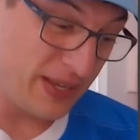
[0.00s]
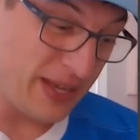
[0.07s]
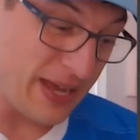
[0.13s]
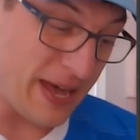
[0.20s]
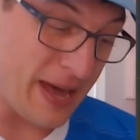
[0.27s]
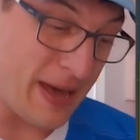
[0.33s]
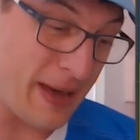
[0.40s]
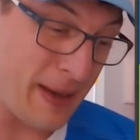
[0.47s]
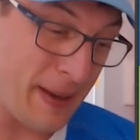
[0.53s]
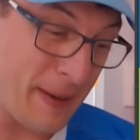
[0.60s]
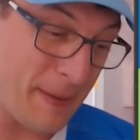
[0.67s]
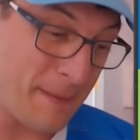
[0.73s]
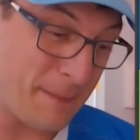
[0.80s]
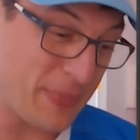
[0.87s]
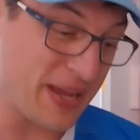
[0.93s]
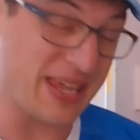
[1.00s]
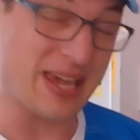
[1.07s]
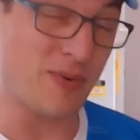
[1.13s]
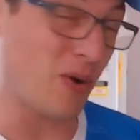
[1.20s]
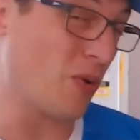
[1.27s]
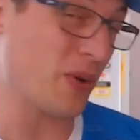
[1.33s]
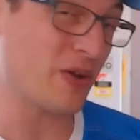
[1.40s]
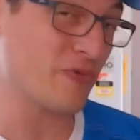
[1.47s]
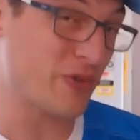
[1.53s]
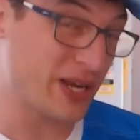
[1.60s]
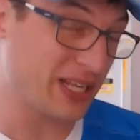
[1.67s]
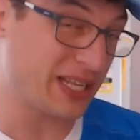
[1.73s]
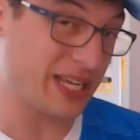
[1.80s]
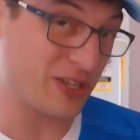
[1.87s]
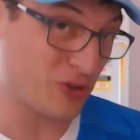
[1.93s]
Um, but yeah, what we're
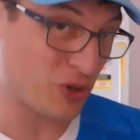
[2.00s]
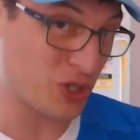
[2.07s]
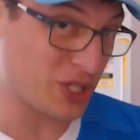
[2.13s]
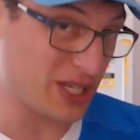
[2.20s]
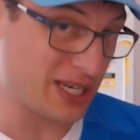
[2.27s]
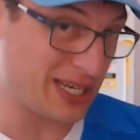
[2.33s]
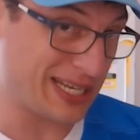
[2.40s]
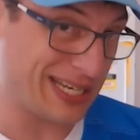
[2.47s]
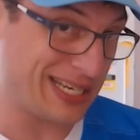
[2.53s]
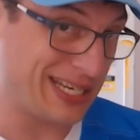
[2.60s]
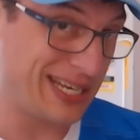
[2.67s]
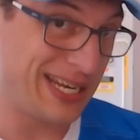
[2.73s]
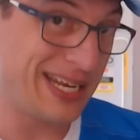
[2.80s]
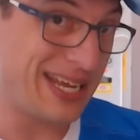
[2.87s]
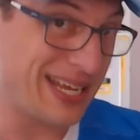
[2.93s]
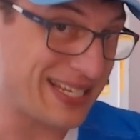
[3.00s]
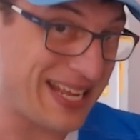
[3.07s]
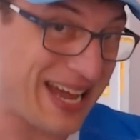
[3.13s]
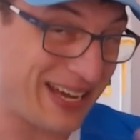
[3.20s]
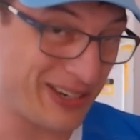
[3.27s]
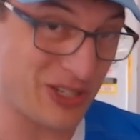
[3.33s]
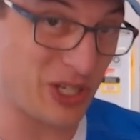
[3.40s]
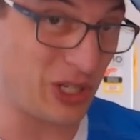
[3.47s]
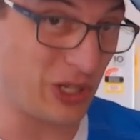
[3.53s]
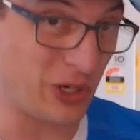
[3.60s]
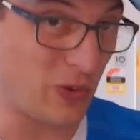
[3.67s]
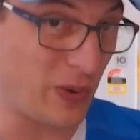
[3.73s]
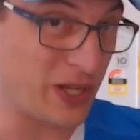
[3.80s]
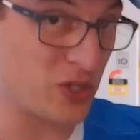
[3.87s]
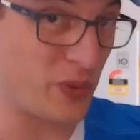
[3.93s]
really interested in is how does it look
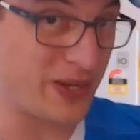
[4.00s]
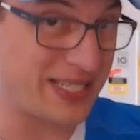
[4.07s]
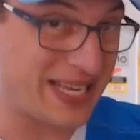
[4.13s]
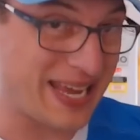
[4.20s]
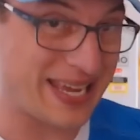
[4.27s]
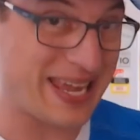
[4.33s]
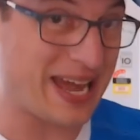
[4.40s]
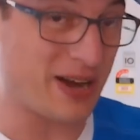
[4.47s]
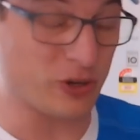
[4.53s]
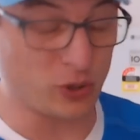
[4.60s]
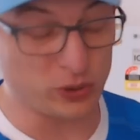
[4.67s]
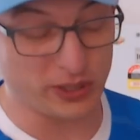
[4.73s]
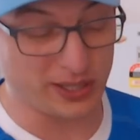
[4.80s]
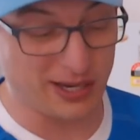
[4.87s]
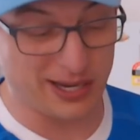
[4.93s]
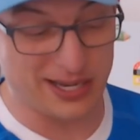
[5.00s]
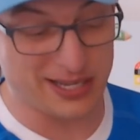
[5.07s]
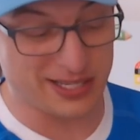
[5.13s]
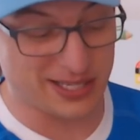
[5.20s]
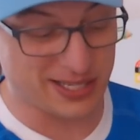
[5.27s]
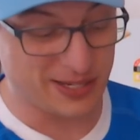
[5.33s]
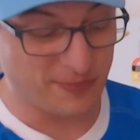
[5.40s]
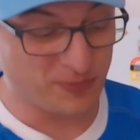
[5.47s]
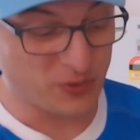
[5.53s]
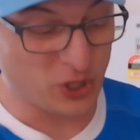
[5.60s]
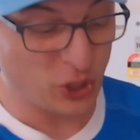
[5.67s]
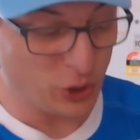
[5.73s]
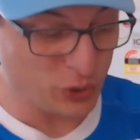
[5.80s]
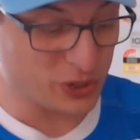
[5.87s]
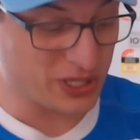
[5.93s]
once we take out all the guys
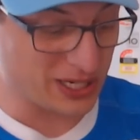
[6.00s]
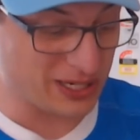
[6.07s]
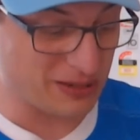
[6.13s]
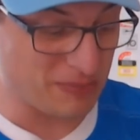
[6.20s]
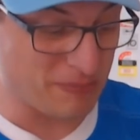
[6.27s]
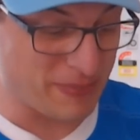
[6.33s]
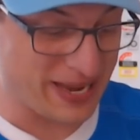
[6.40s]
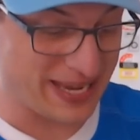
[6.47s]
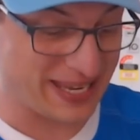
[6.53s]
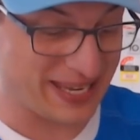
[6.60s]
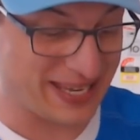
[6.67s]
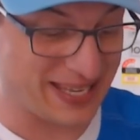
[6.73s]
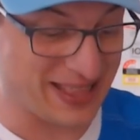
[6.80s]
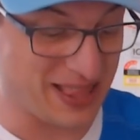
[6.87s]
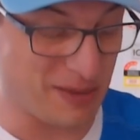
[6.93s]
who didn't make the